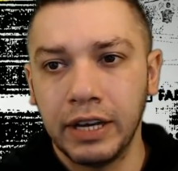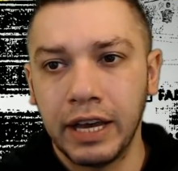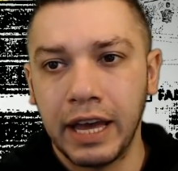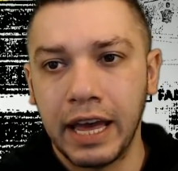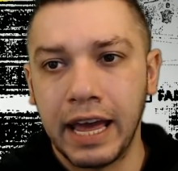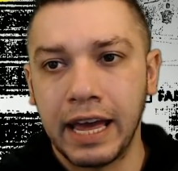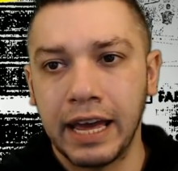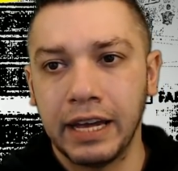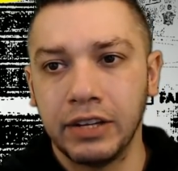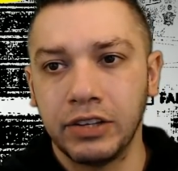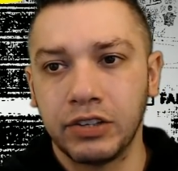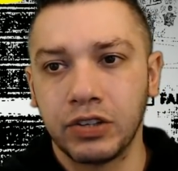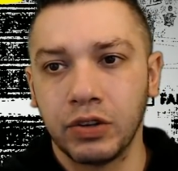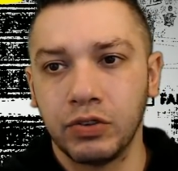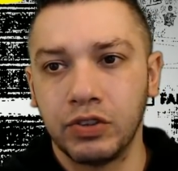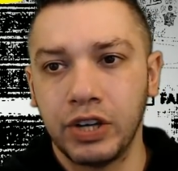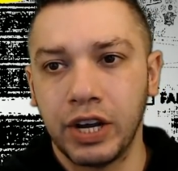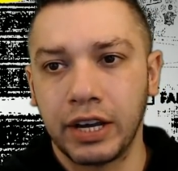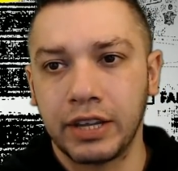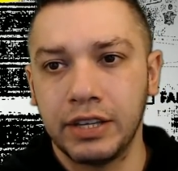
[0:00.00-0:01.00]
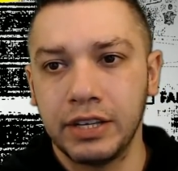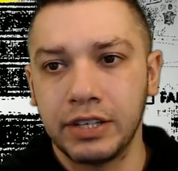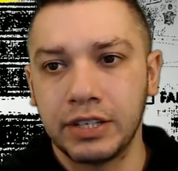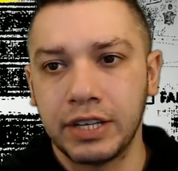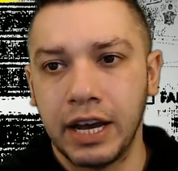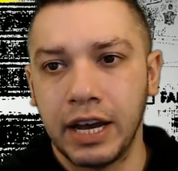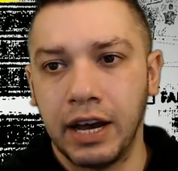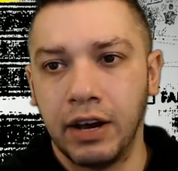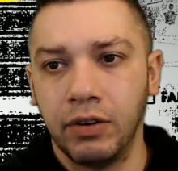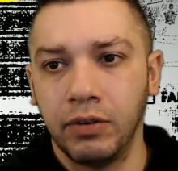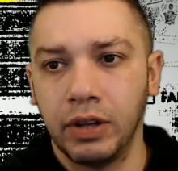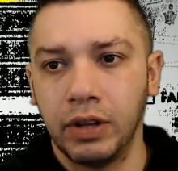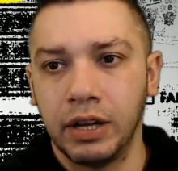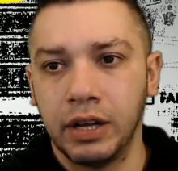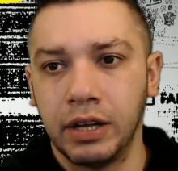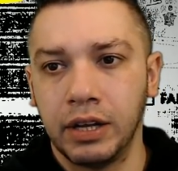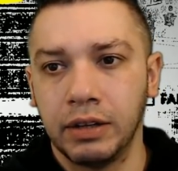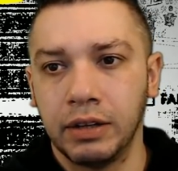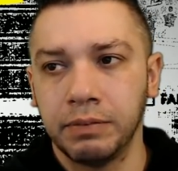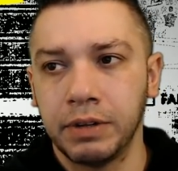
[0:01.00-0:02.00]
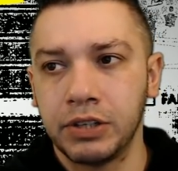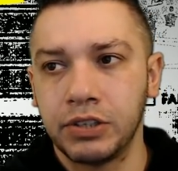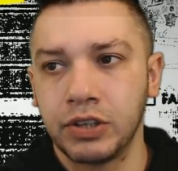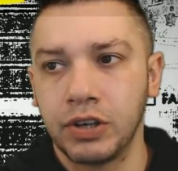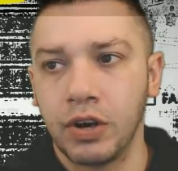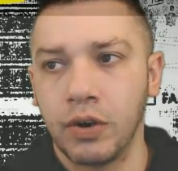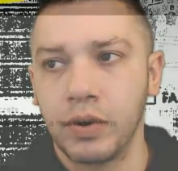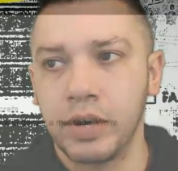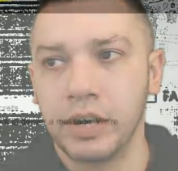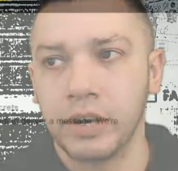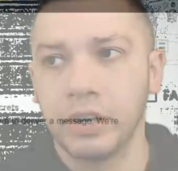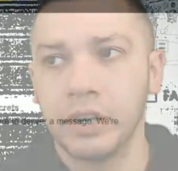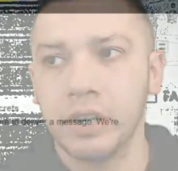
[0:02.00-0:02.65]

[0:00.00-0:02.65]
And so check this out. Let's go here.